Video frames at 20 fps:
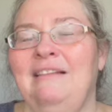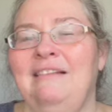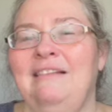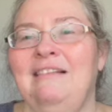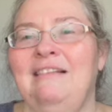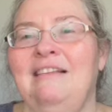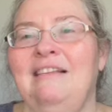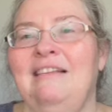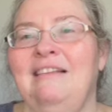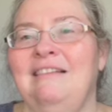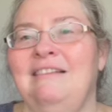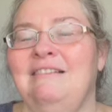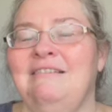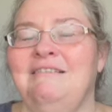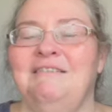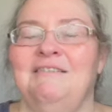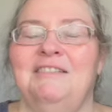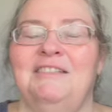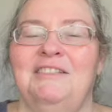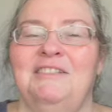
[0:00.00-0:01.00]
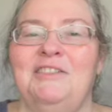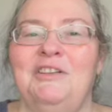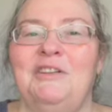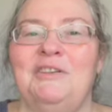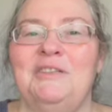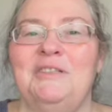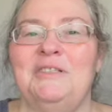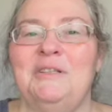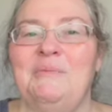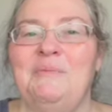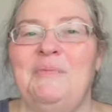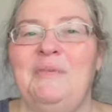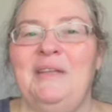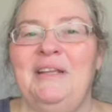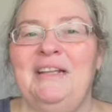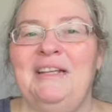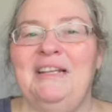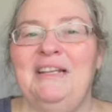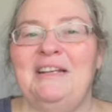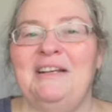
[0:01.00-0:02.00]
it's not
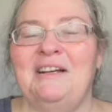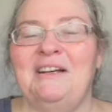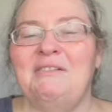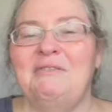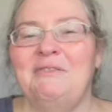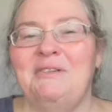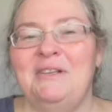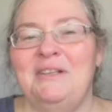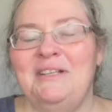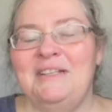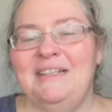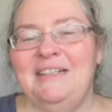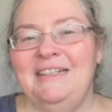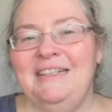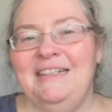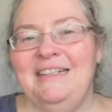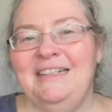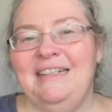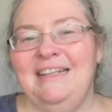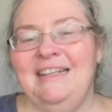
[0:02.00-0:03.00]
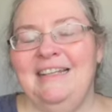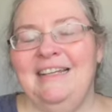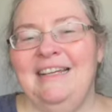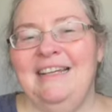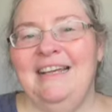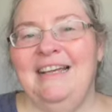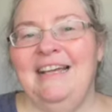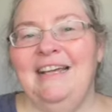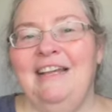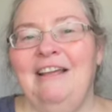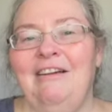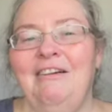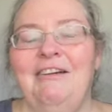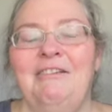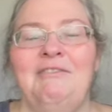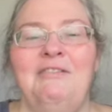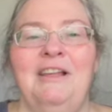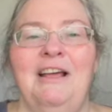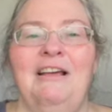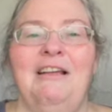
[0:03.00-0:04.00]
something that I would.
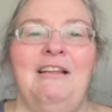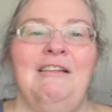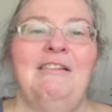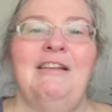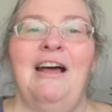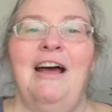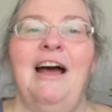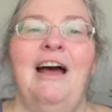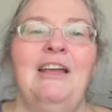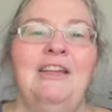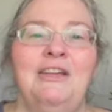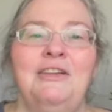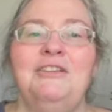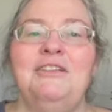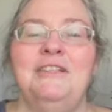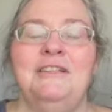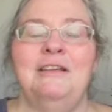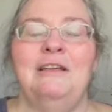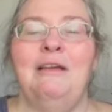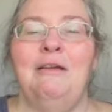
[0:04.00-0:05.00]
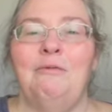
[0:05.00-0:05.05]
Yeah, I used to,